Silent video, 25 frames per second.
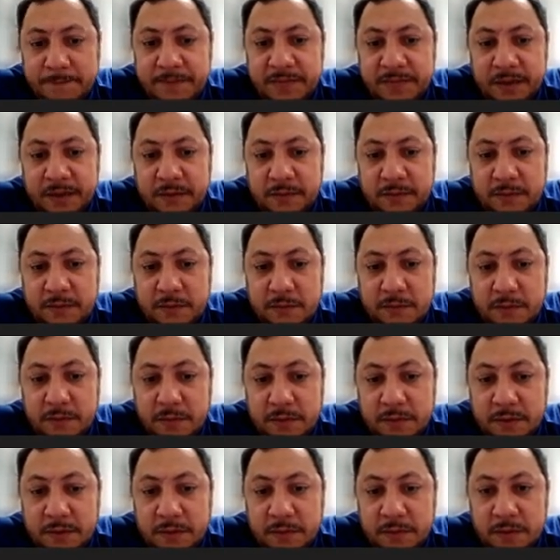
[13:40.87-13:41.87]
and
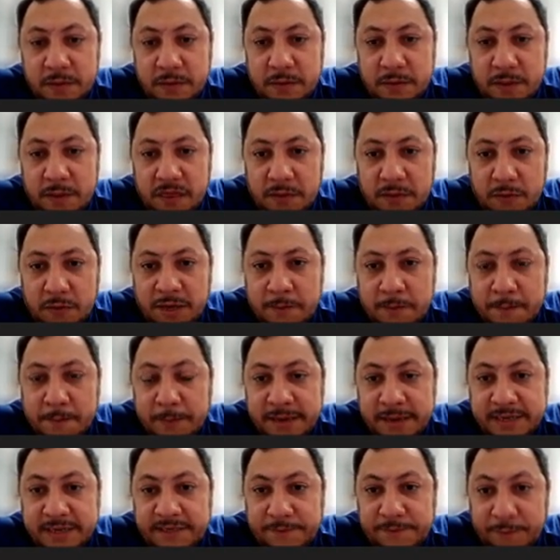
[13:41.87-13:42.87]
3
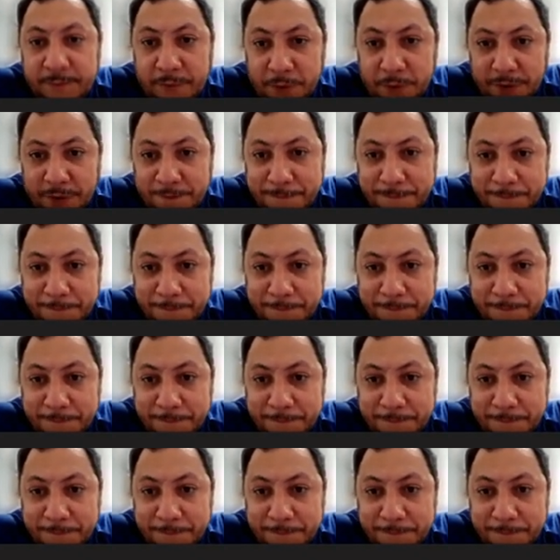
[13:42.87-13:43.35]
implies 4.